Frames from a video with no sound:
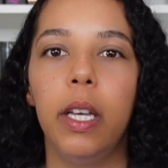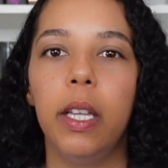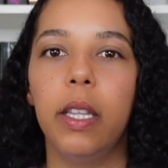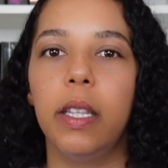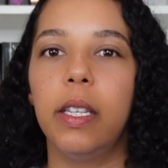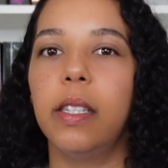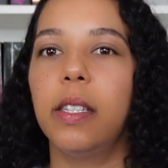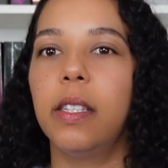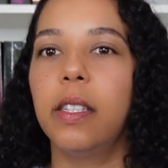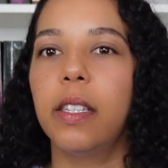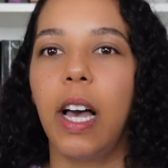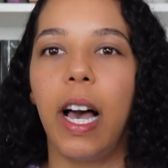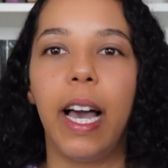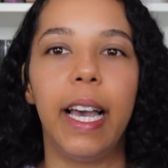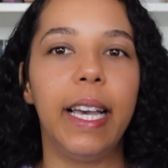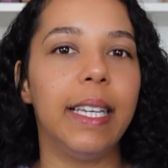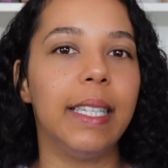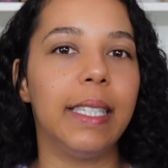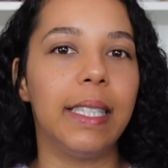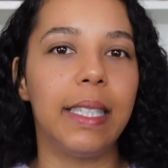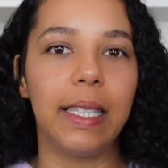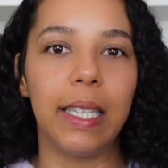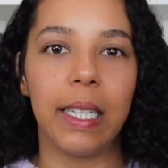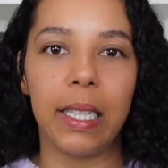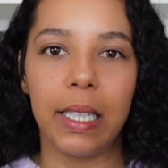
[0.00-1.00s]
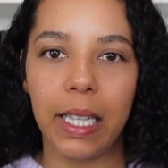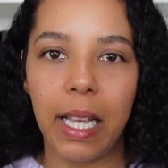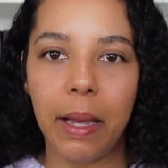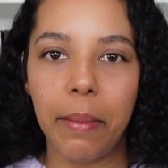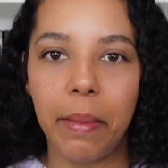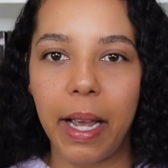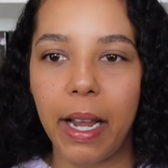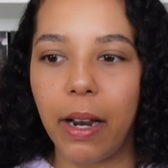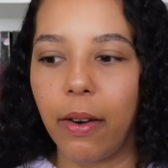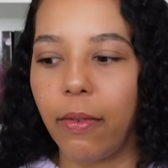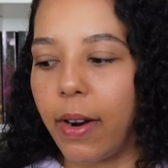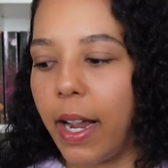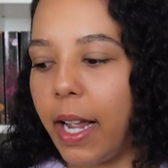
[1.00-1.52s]
The sky is the
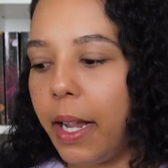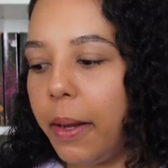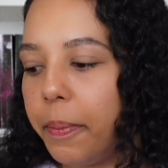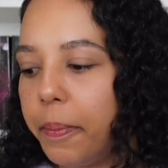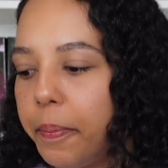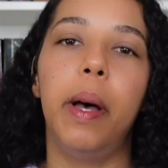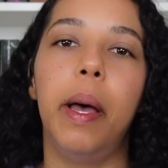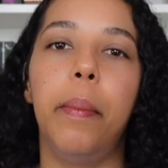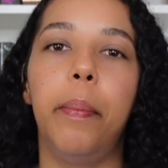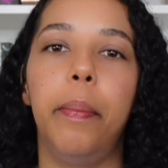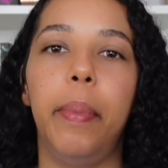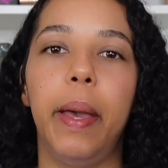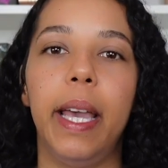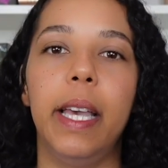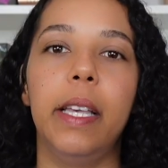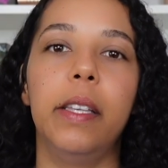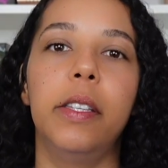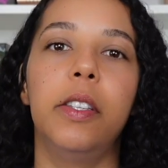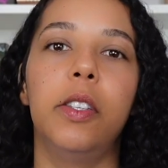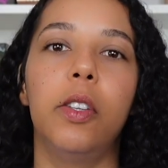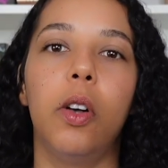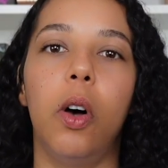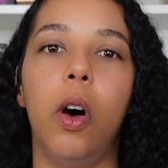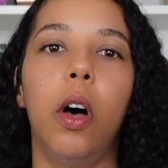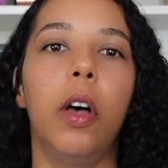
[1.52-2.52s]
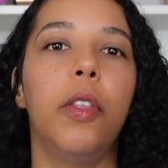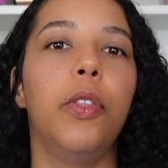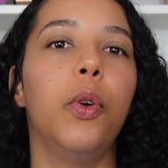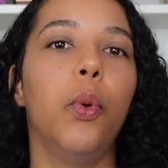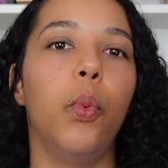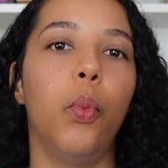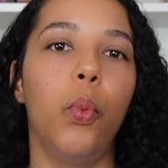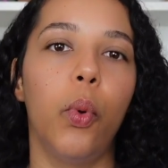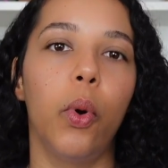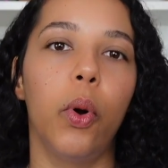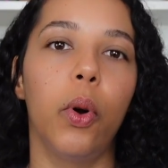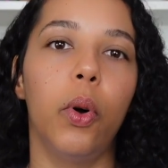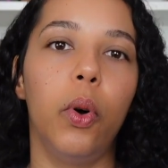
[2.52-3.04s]
limit, right? But based on the
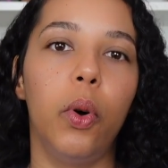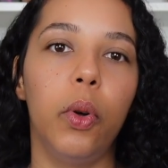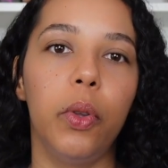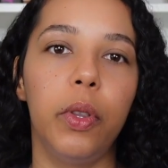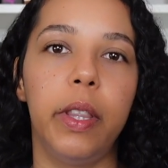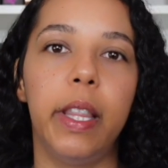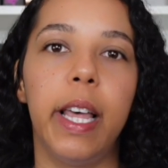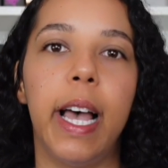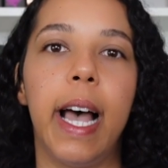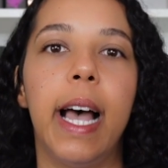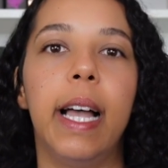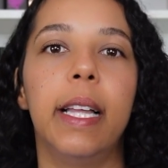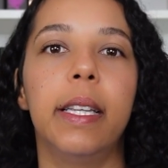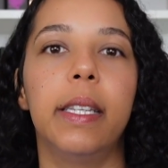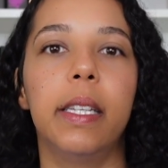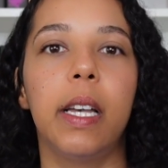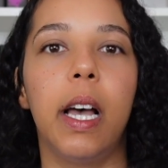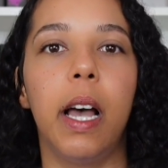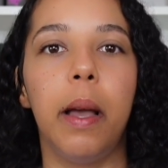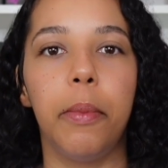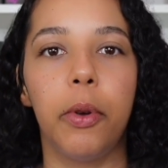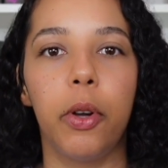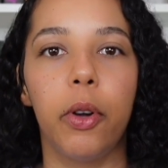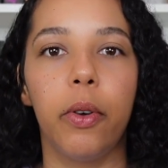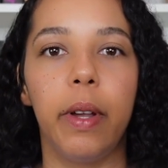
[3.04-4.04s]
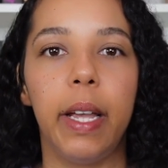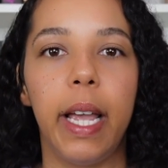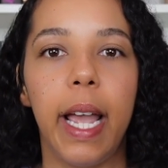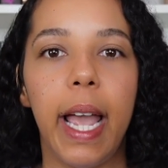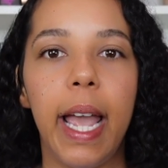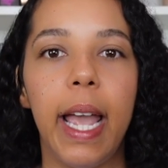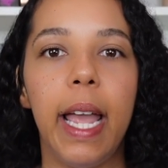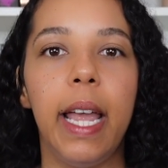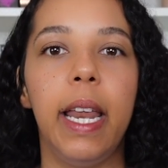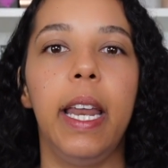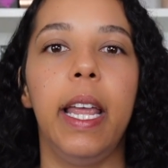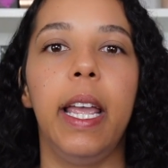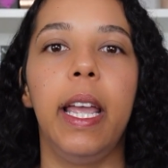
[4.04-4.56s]
world that I'm
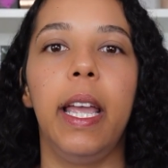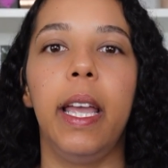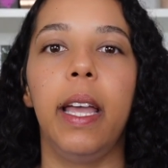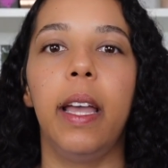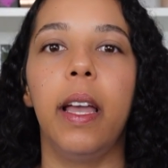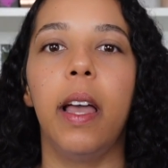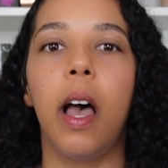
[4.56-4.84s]
creating,